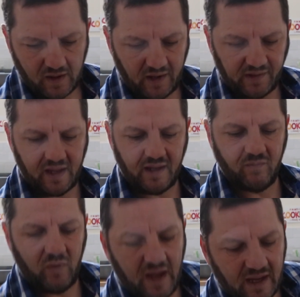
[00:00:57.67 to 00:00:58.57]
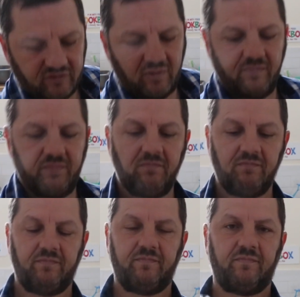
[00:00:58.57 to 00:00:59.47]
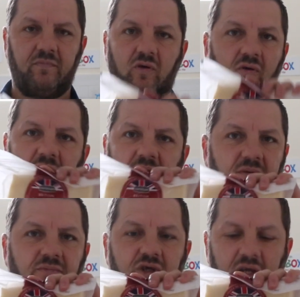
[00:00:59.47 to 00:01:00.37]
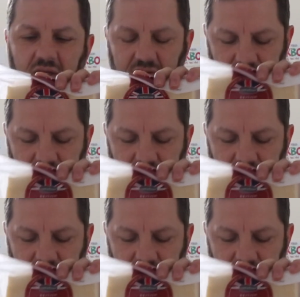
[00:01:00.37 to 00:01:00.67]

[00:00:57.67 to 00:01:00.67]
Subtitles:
At the end we add grate some cheese